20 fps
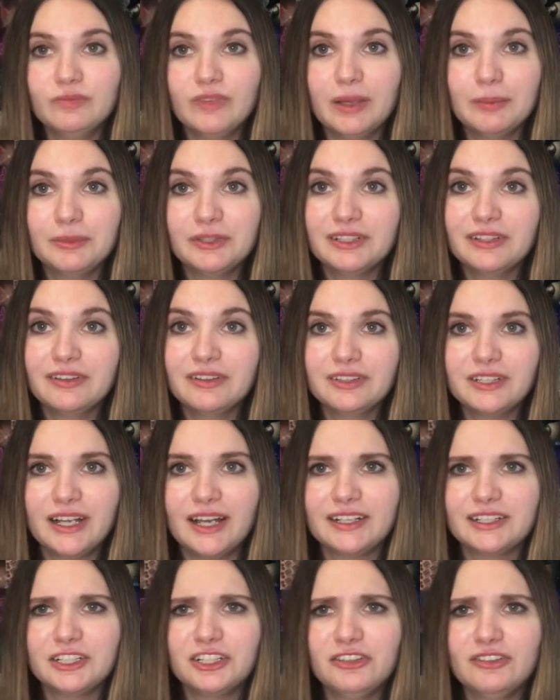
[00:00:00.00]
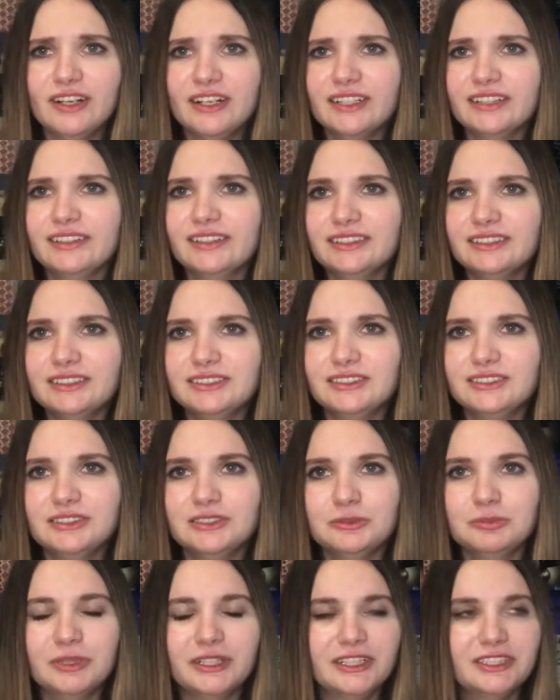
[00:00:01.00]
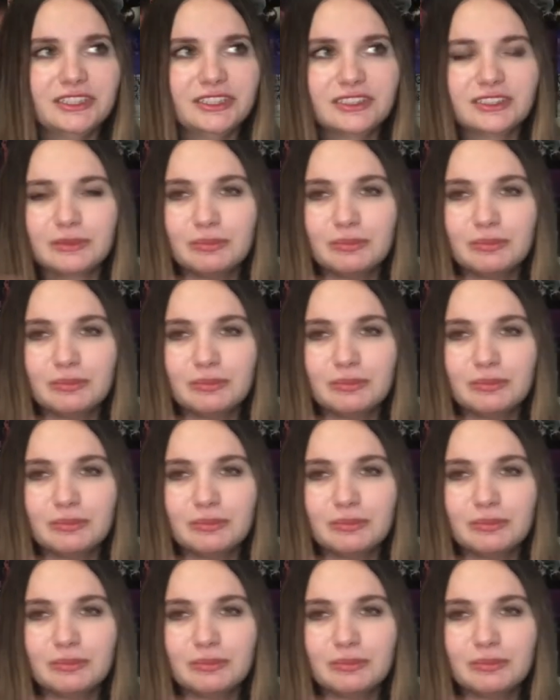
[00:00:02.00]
I'm gonna kind of credit these two pages,